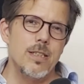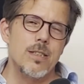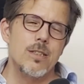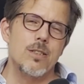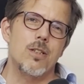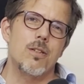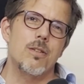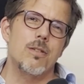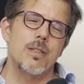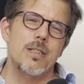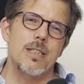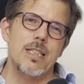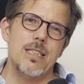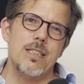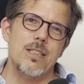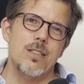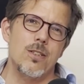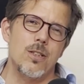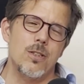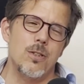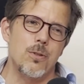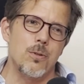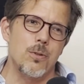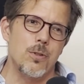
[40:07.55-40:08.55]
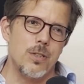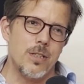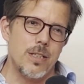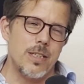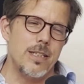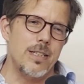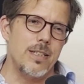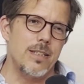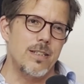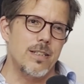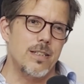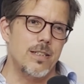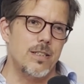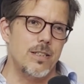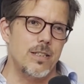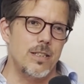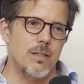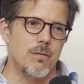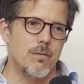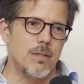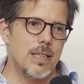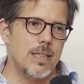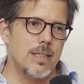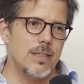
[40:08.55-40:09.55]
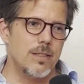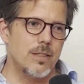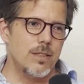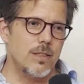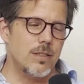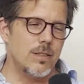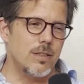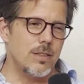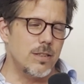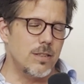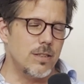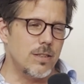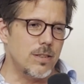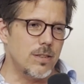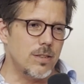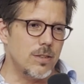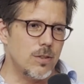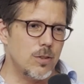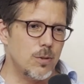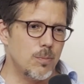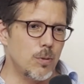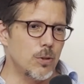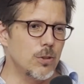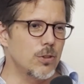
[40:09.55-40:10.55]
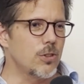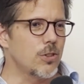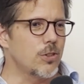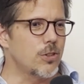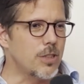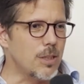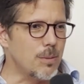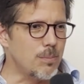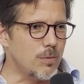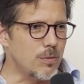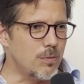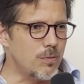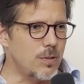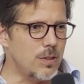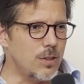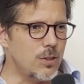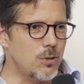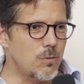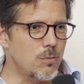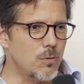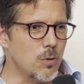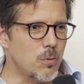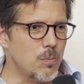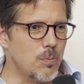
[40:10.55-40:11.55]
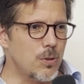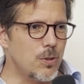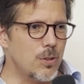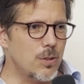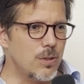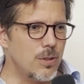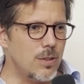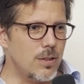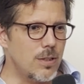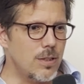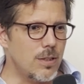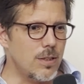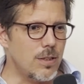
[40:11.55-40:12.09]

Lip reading: So that's not to say that Iran's sponsorship of these groups